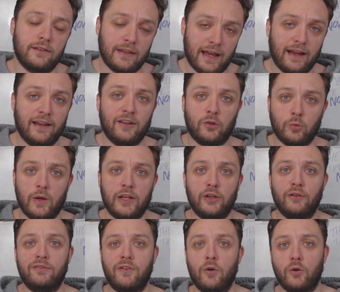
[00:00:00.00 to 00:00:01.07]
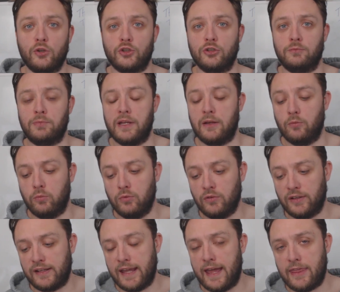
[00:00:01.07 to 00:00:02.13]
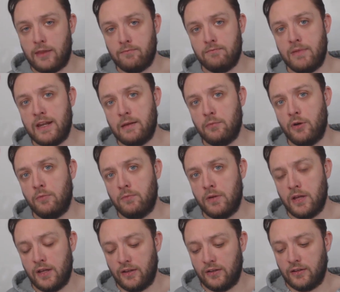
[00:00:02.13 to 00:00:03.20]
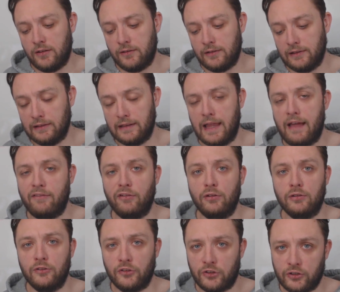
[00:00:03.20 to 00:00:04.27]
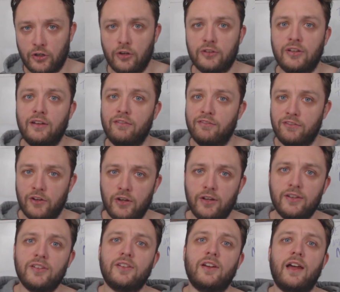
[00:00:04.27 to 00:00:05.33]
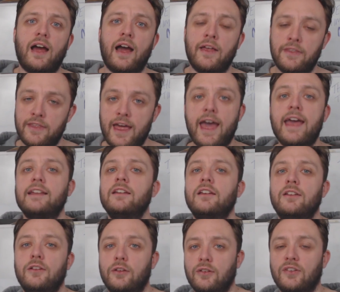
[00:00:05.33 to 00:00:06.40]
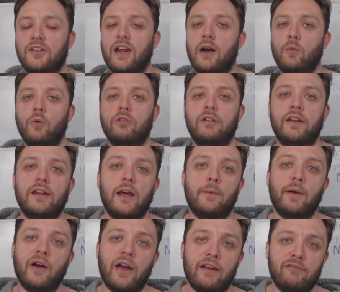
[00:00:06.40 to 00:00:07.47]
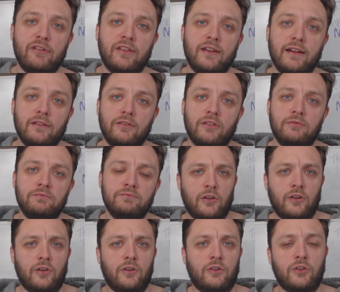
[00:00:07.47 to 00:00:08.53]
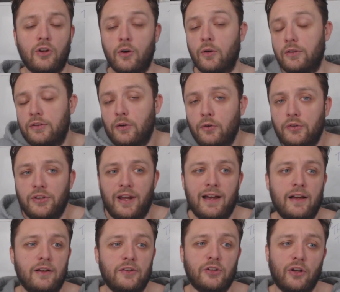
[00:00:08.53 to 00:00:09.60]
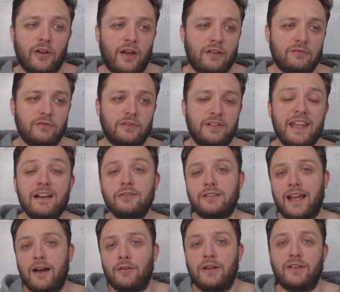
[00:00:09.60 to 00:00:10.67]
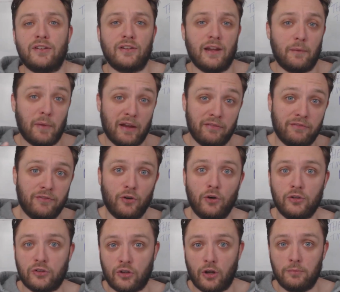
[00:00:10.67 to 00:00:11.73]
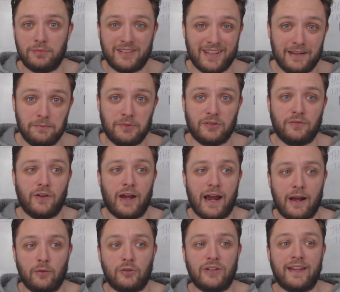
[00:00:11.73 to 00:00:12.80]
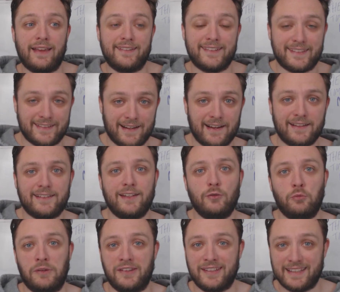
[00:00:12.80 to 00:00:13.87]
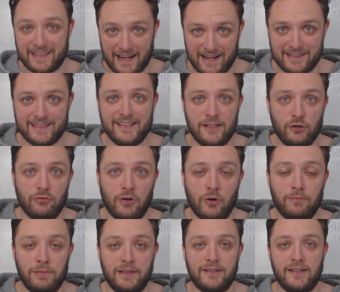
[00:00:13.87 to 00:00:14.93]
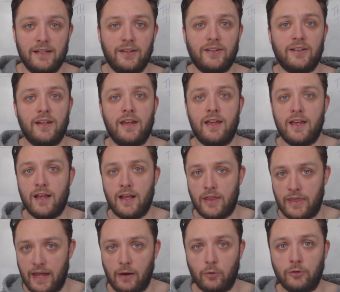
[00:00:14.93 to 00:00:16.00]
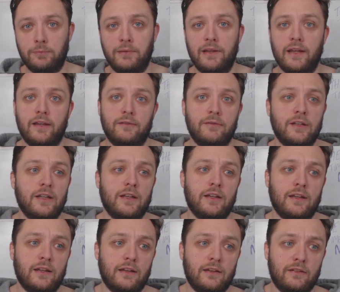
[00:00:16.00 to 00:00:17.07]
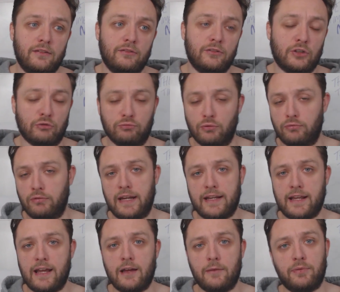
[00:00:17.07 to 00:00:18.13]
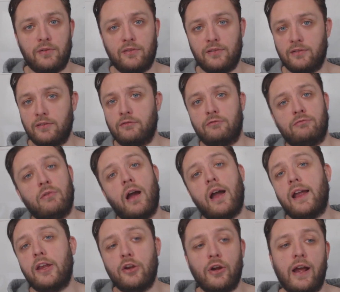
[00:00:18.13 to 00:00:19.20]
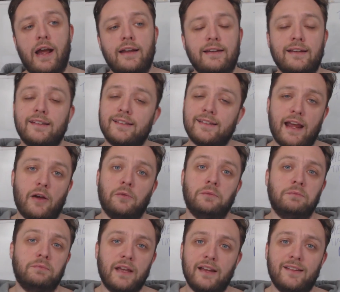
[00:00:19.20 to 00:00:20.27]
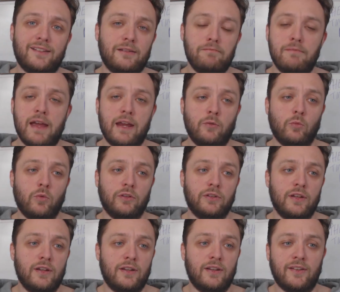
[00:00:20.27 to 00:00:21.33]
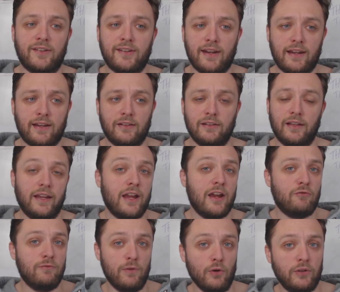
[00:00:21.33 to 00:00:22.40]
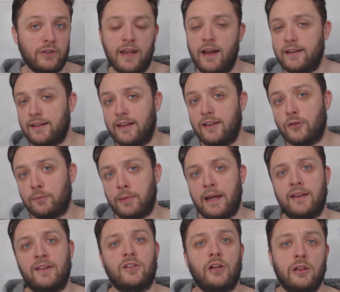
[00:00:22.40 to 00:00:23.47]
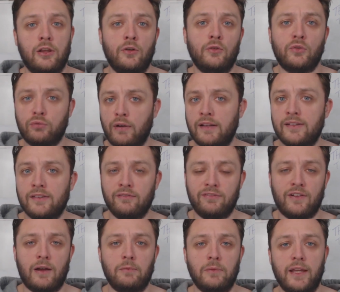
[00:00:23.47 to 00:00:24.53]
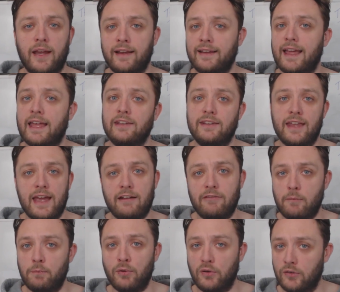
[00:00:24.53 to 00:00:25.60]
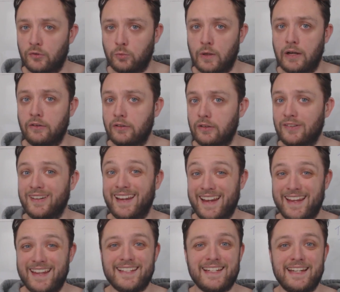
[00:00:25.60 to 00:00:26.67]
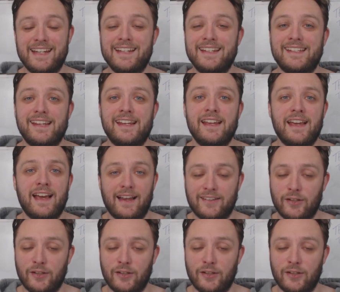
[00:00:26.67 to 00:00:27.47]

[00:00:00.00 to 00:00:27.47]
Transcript: that is where your focus should be. Get the minimum level sorted first, and then you can start worrying about everything else. So those are sort of nailed down into that my 4 top tips for how to get started with starting your own business. That would be it. To recap, write your ideas down. That is the main one. Secondly, run the ideas past close friends and family and get their input as well, because it is easy